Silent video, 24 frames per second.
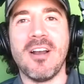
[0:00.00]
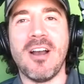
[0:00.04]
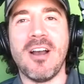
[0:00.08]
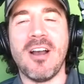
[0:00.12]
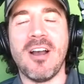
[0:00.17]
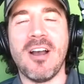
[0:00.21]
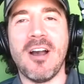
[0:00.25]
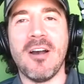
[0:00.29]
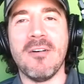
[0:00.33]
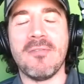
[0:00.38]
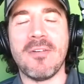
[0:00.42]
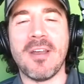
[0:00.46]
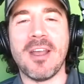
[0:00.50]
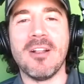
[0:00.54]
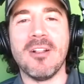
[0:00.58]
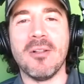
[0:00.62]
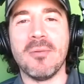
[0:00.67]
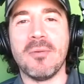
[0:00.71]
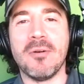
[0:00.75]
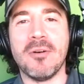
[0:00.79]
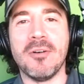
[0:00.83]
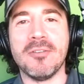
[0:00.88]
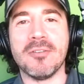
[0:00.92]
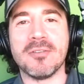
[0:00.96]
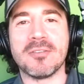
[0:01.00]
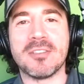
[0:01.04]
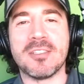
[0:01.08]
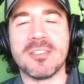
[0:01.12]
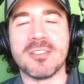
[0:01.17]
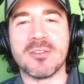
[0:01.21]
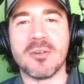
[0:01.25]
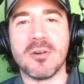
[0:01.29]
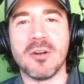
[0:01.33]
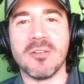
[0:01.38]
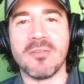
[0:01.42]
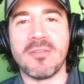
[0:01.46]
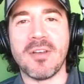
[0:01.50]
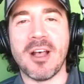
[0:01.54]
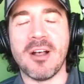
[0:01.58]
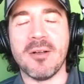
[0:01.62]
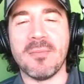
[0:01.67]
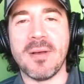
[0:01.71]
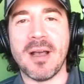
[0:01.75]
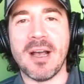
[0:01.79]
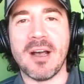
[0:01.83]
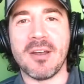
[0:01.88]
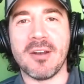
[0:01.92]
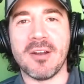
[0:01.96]
available to sort of
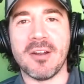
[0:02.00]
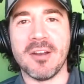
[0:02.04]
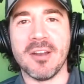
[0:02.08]
help out